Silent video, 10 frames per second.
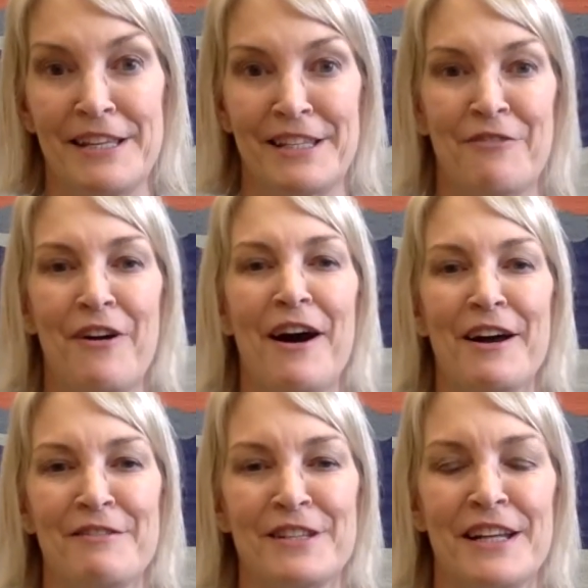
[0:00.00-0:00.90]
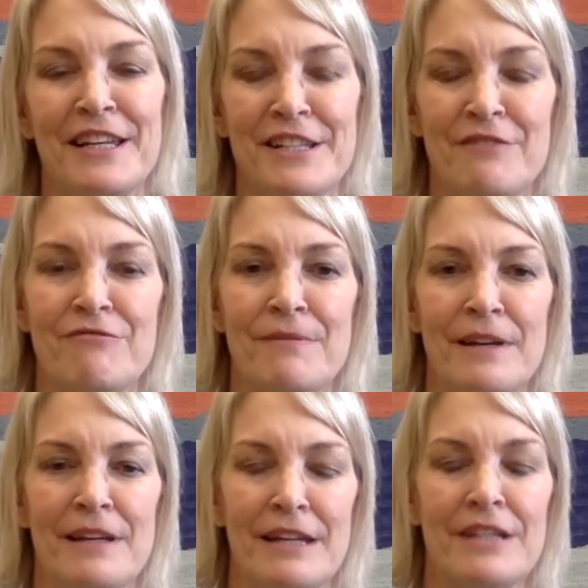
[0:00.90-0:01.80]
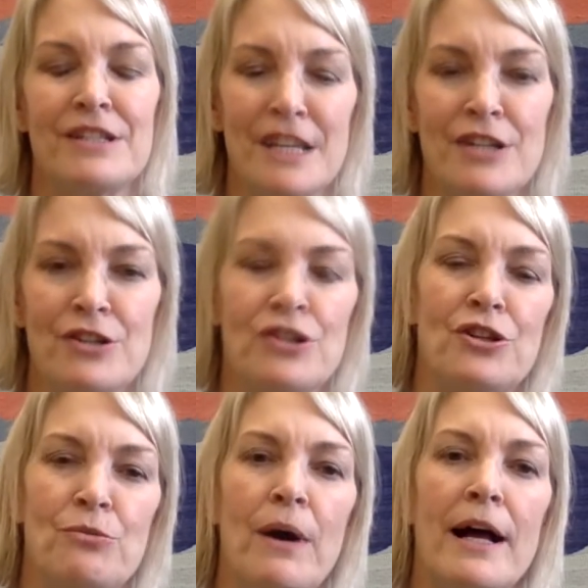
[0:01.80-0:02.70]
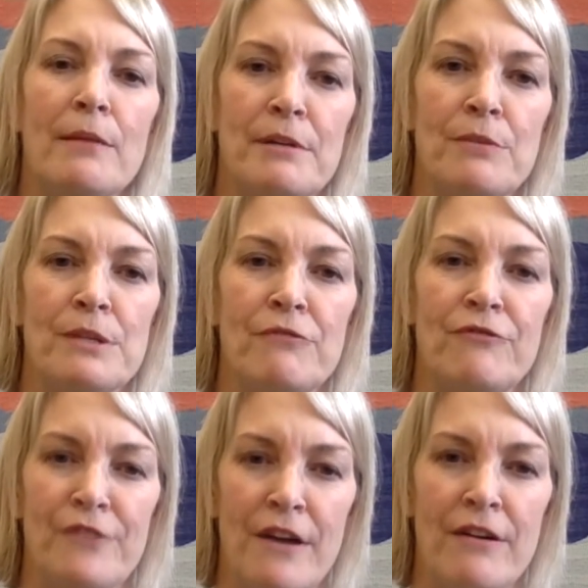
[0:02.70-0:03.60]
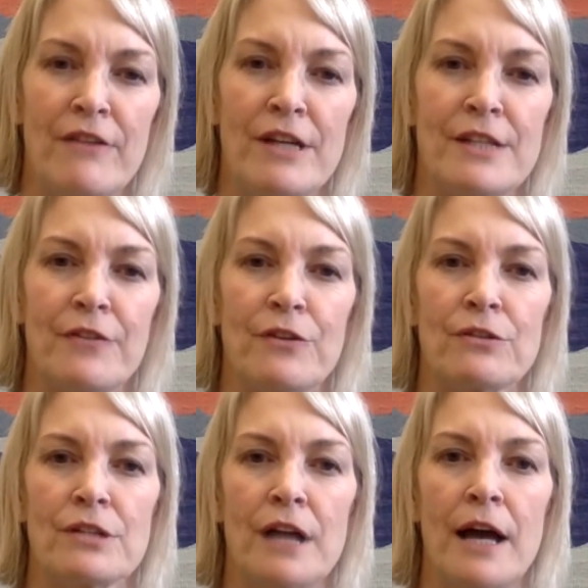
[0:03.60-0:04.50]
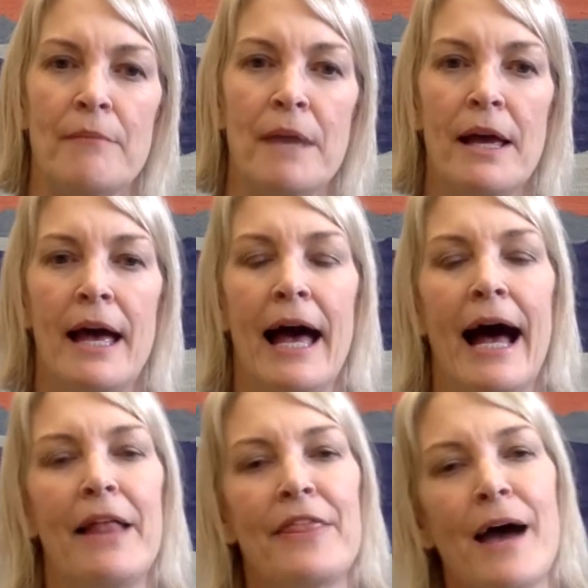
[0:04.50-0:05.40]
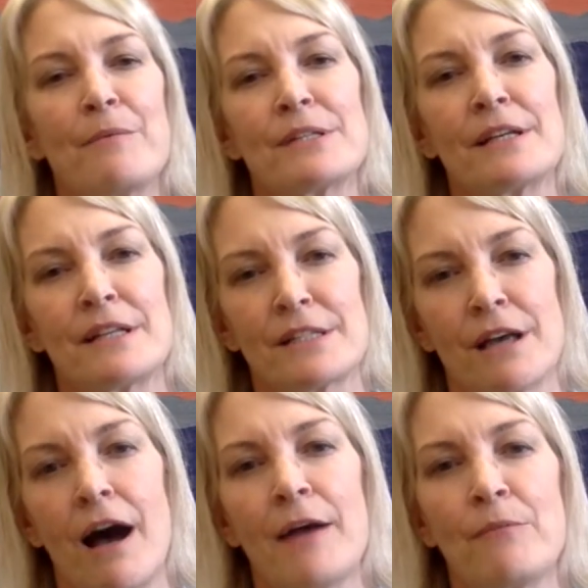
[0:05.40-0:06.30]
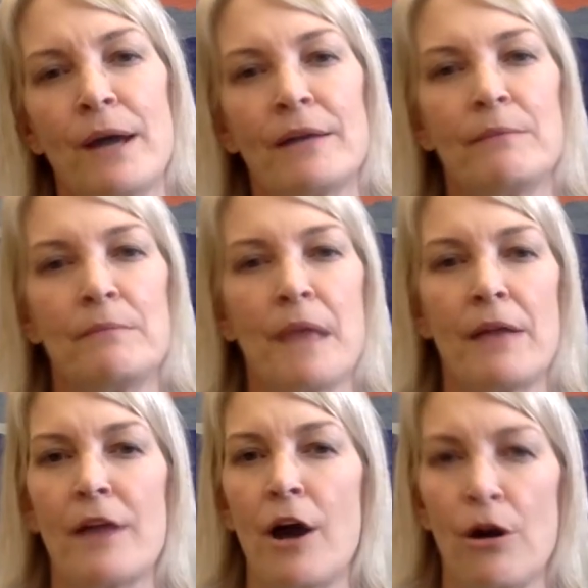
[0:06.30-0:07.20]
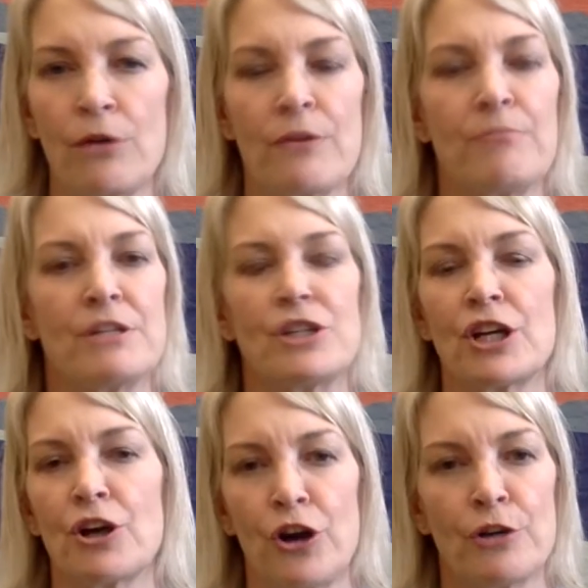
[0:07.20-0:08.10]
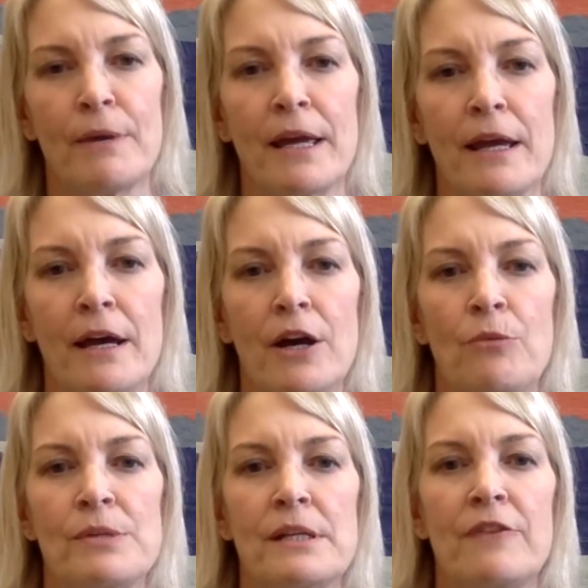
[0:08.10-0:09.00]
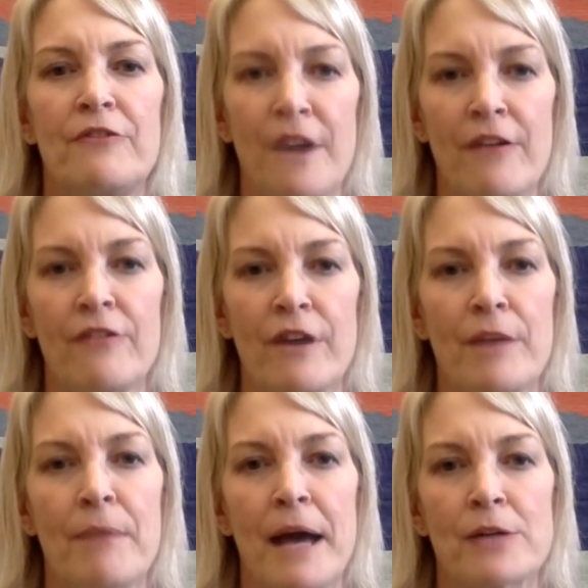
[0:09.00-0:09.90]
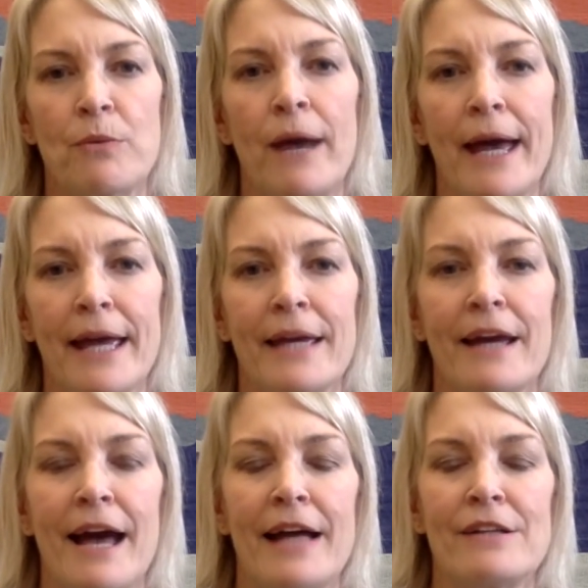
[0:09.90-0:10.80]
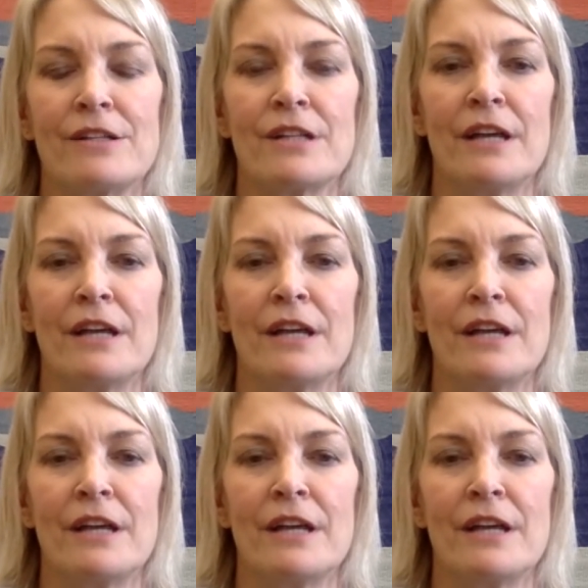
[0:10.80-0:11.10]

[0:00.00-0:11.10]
survived and he, did, he continued to do well, but it was a very, very difficult time. And that was at a time when the whole of the British economy was in a very, very bad way. And